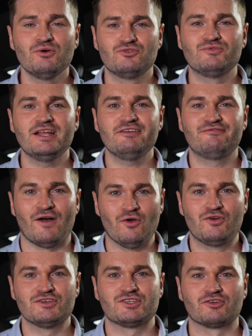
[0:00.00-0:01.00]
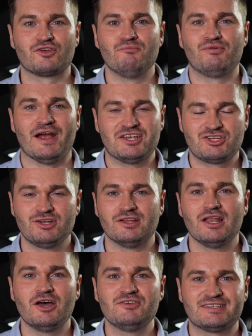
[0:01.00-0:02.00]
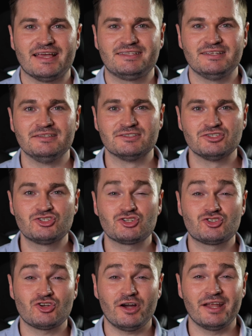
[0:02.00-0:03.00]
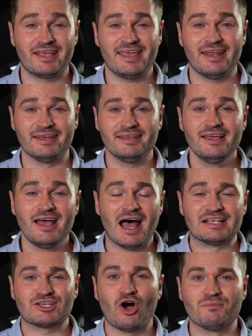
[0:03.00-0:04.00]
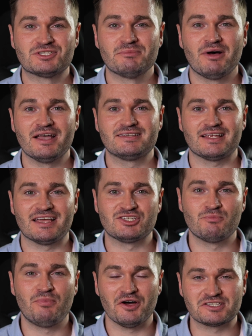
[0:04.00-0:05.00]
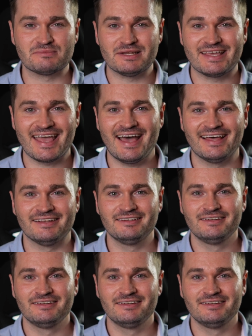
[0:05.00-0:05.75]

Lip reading: that would really focus on compression and low settings and just trying to get it as optimized as you possibly can.